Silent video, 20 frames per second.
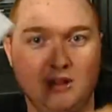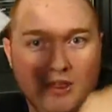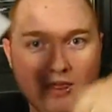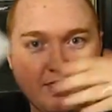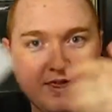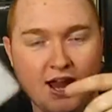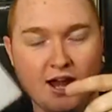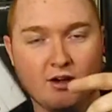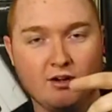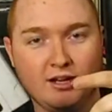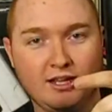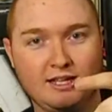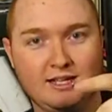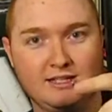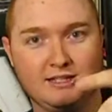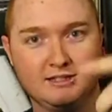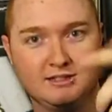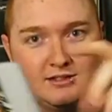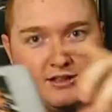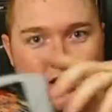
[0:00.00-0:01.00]
There it
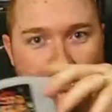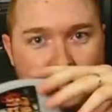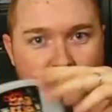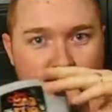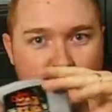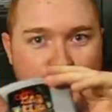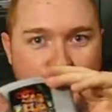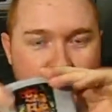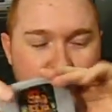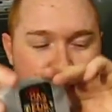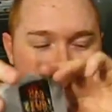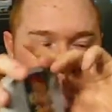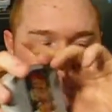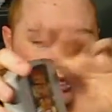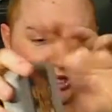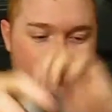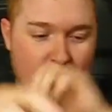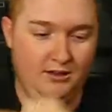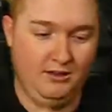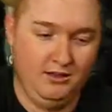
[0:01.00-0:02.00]
is. Conker's Bad Fur
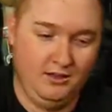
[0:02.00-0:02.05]
Day.